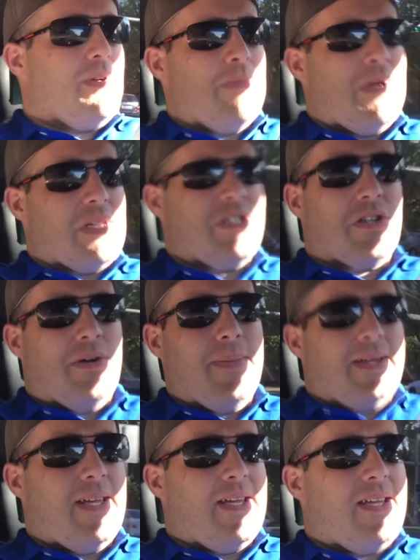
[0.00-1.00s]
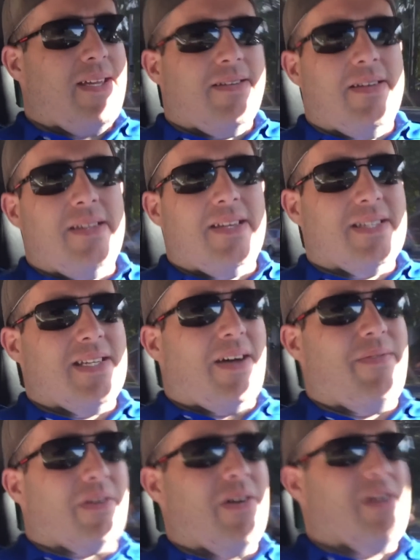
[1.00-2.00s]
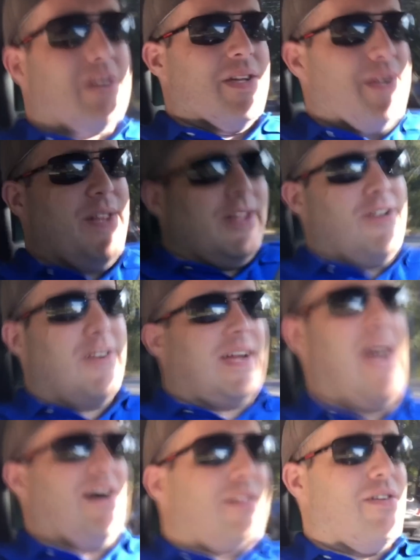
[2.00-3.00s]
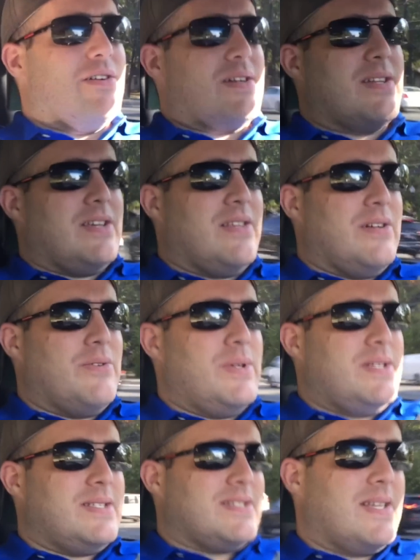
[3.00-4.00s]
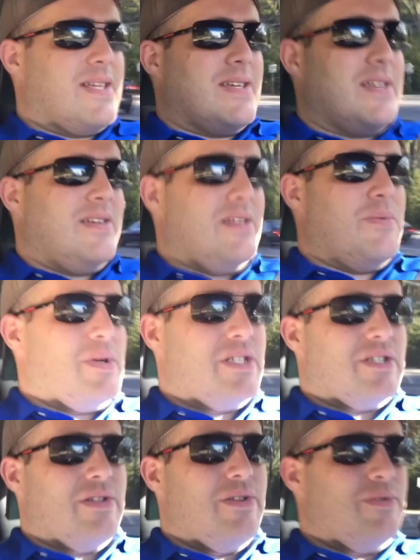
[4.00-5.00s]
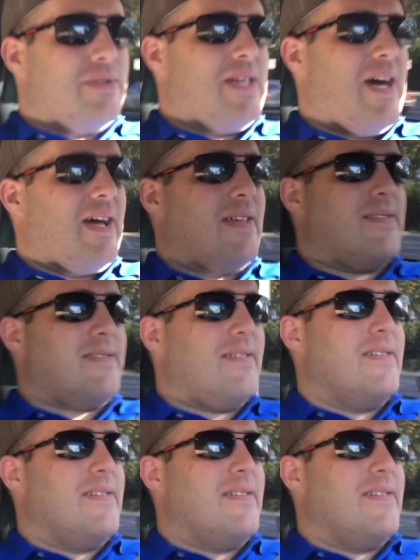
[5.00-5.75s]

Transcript: pretty much told me he doesn't have a good outlook. You know, he's like, you know, once you lose that